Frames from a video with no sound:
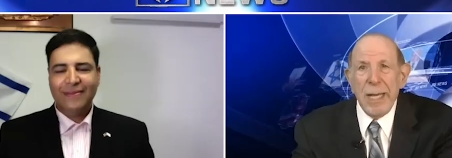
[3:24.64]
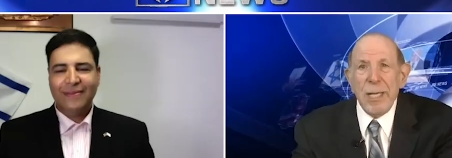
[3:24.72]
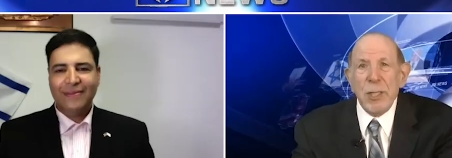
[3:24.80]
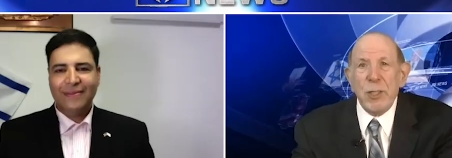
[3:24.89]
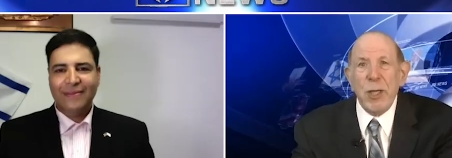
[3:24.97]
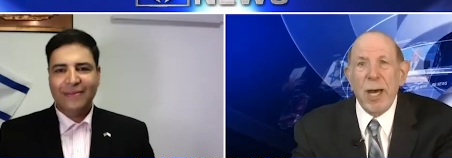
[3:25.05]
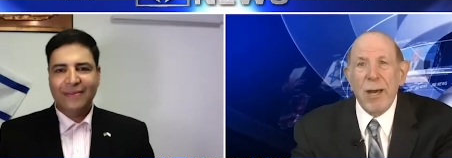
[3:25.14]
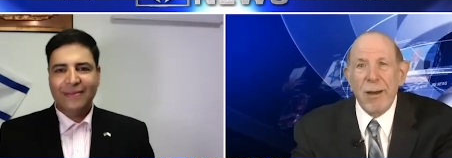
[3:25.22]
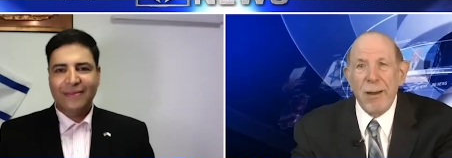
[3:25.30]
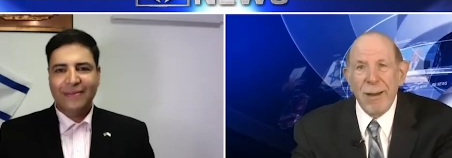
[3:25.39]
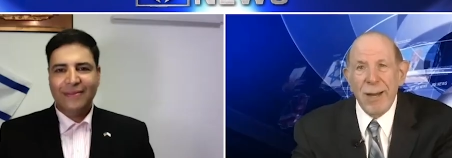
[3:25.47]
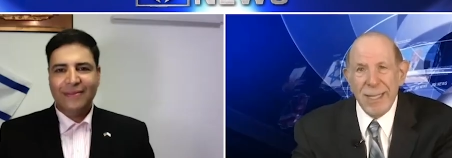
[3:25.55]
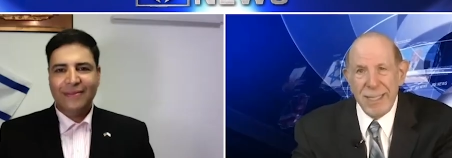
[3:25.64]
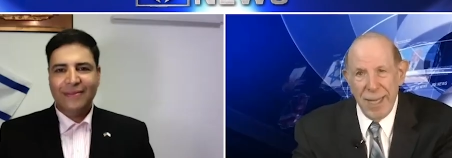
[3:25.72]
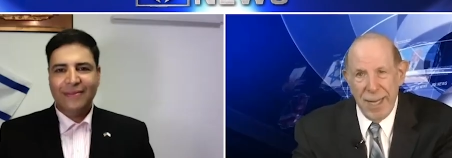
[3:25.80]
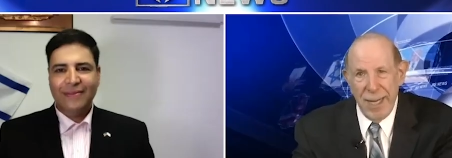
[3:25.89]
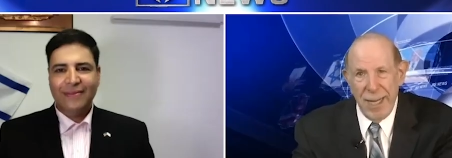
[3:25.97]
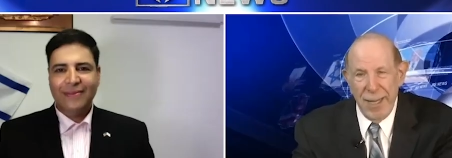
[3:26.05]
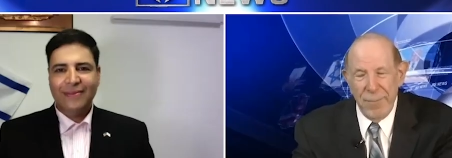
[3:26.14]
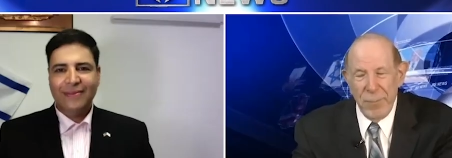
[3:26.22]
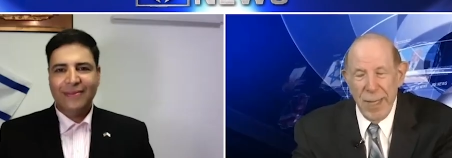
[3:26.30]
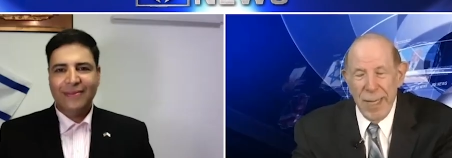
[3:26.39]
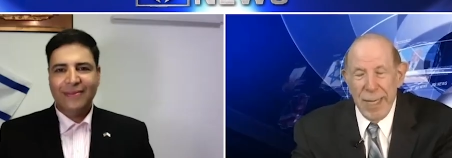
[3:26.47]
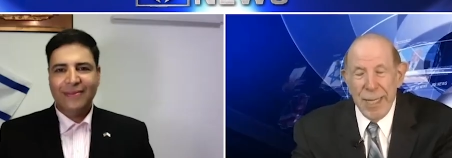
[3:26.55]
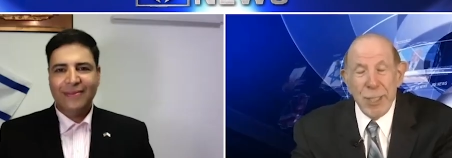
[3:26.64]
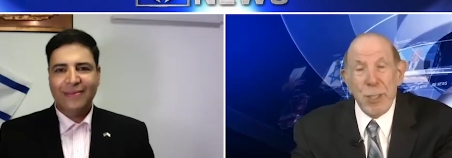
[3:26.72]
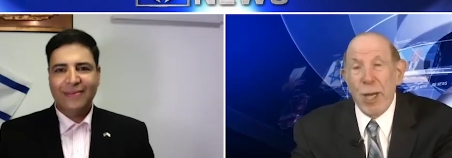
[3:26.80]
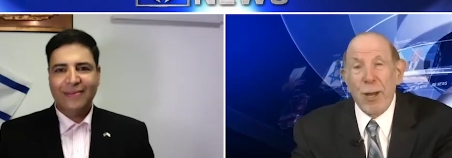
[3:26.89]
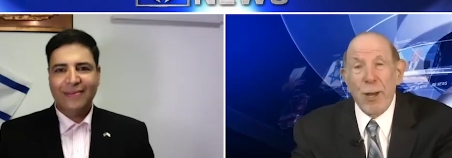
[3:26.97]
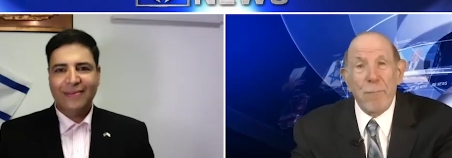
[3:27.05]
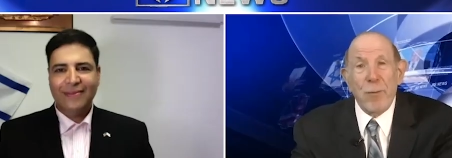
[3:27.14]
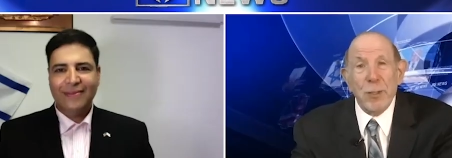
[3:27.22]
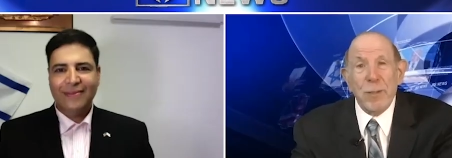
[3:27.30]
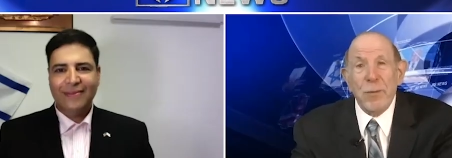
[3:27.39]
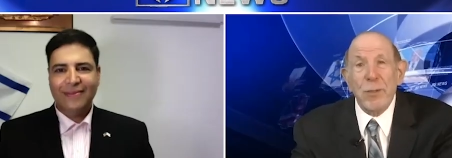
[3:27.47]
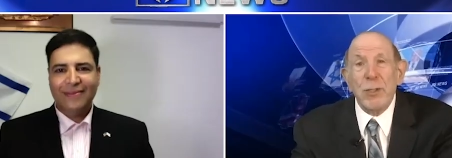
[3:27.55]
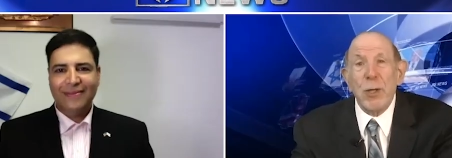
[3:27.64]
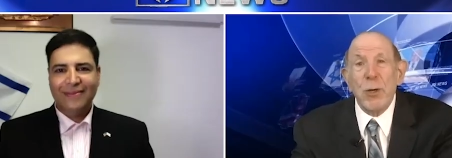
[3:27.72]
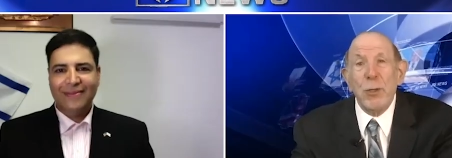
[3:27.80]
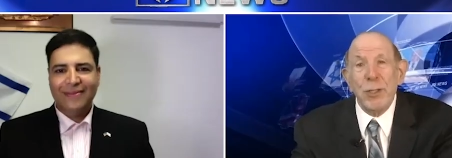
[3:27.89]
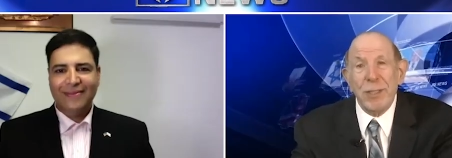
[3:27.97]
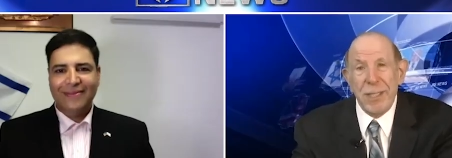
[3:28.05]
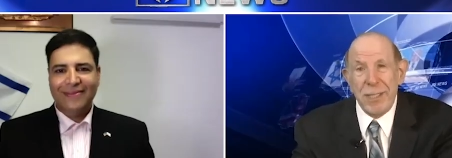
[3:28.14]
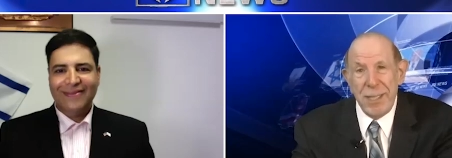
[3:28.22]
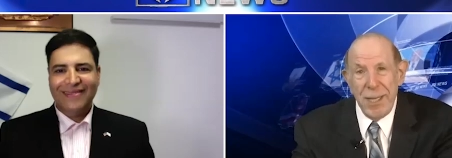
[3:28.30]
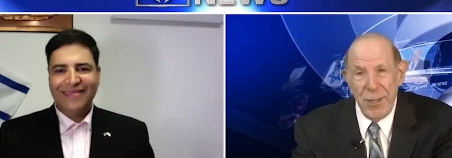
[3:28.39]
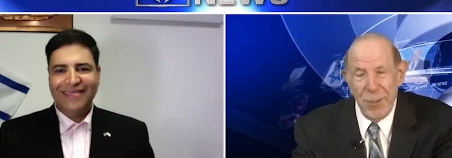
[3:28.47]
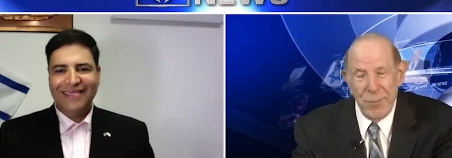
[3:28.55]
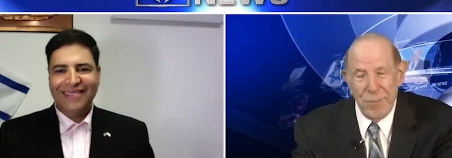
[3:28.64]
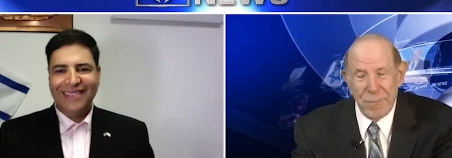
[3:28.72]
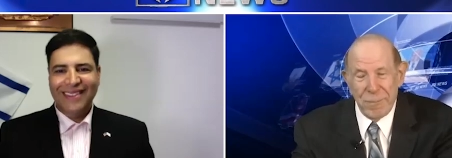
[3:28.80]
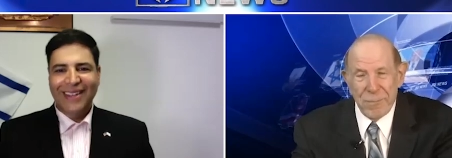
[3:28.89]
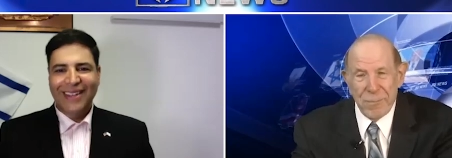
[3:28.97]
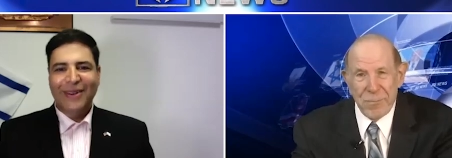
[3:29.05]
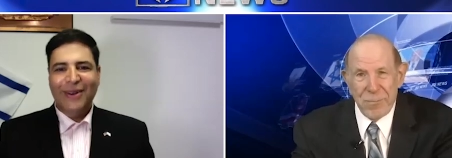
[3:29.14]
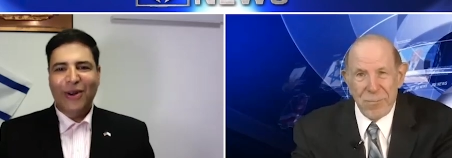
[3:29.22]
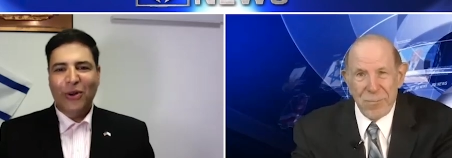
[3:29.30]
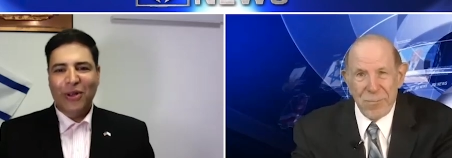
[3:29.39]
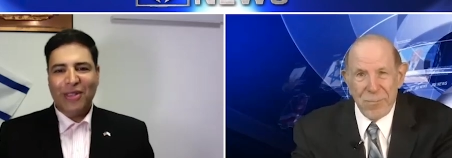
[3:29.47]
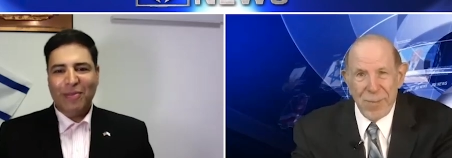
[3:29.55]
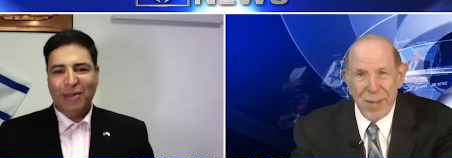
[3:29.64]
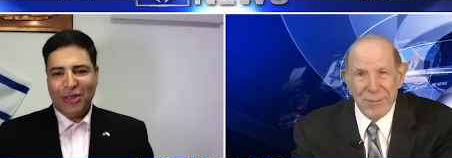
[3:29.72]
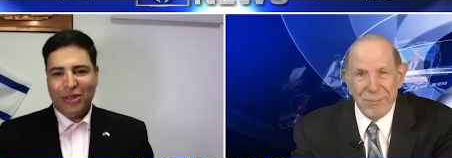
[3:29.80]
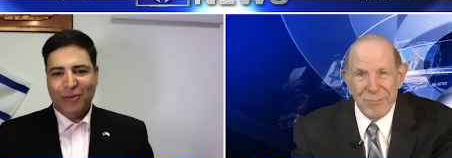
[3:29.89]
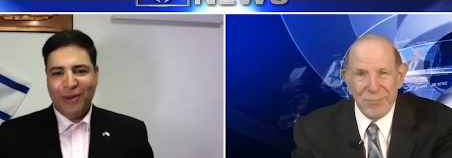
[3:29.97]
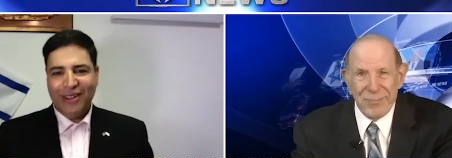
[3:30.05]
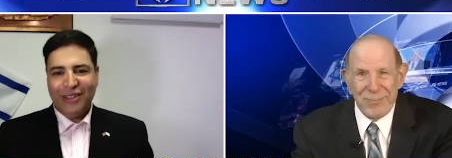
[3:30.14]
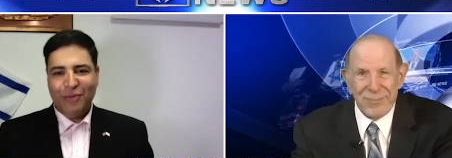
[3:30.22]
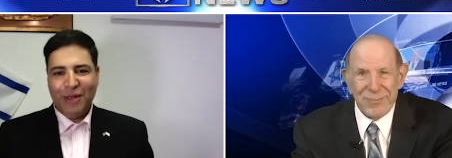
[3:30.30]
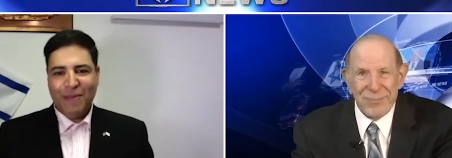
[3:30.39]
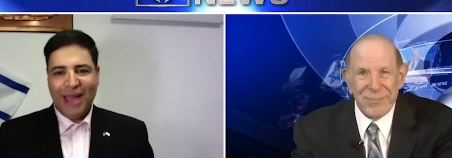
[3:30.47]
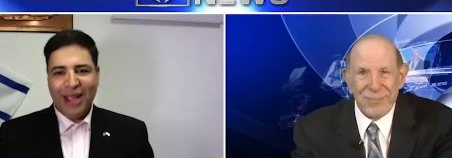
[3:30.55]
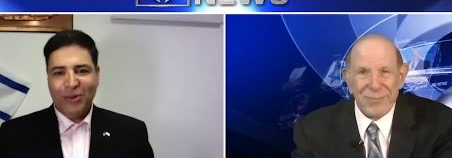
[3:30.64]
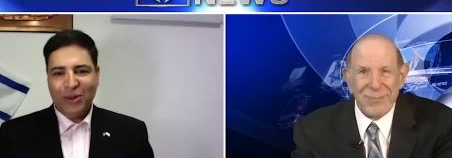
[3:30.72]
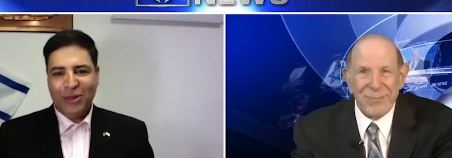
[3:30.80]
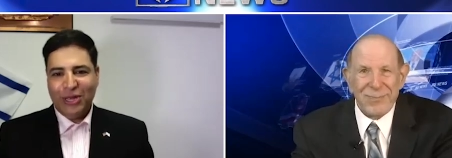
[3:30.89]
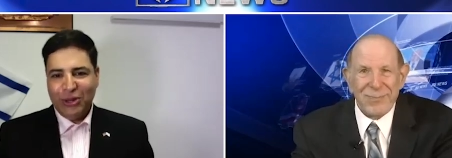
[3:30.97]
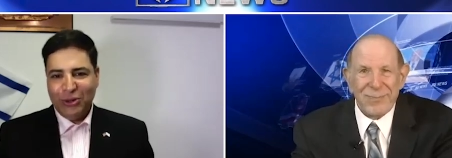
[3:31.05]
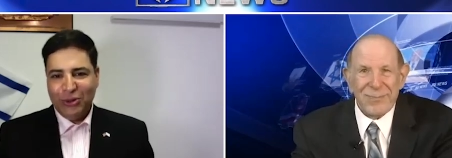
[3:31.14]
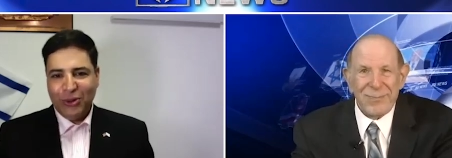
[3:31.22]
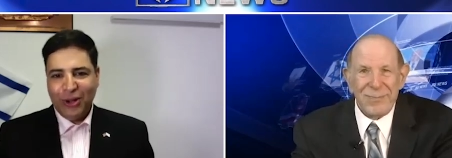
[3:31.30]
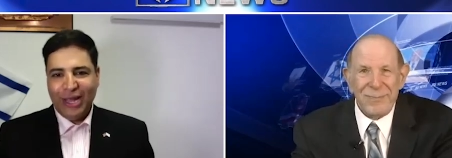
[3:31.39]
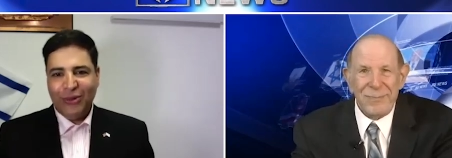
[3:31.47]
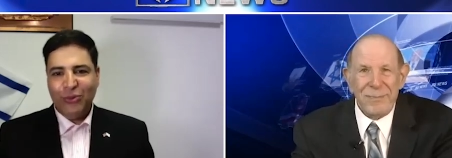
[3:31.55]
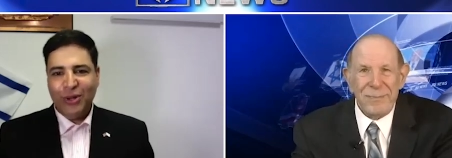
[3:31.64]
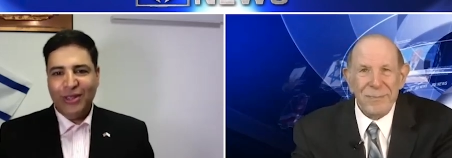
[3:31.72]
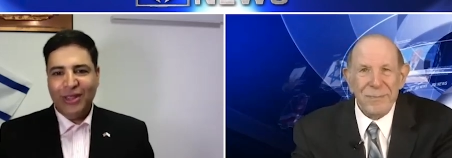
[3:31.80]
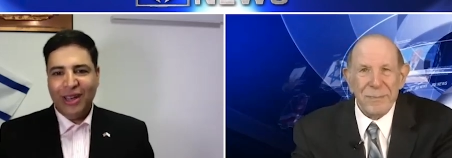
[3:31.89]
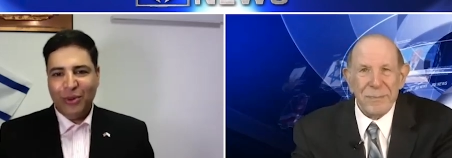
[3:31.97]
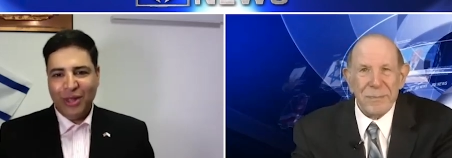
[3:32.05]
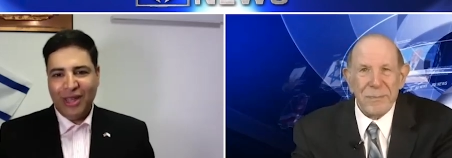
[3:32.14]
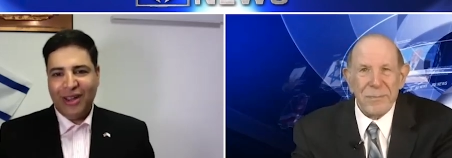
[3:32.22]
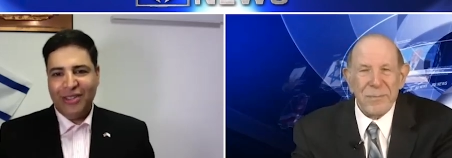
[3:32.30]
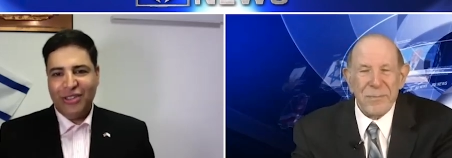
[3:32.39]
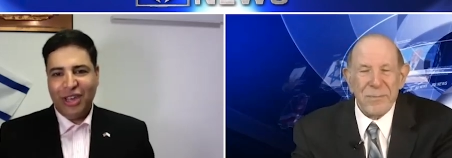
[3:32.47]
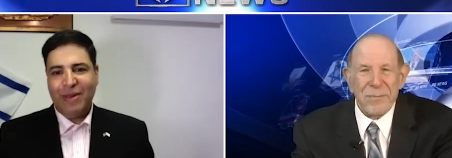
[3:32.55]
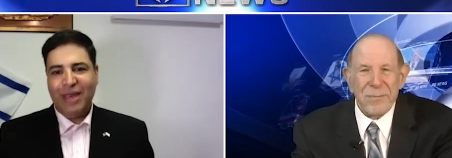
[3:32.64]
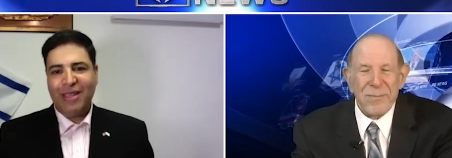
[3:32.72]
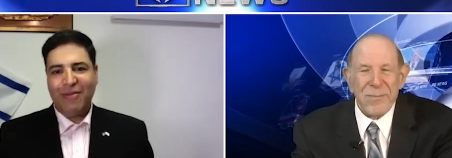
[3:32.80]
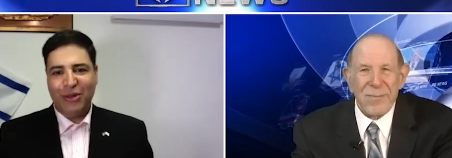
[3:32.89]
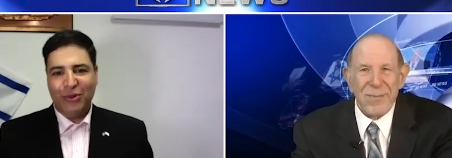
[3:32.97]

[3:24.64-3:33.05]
Speaker 1: Shahar Azani. Shahar, first of all, so good to see you.
Speaker 2: Always a pleasure, Mark, to be back with you and we, with our JBS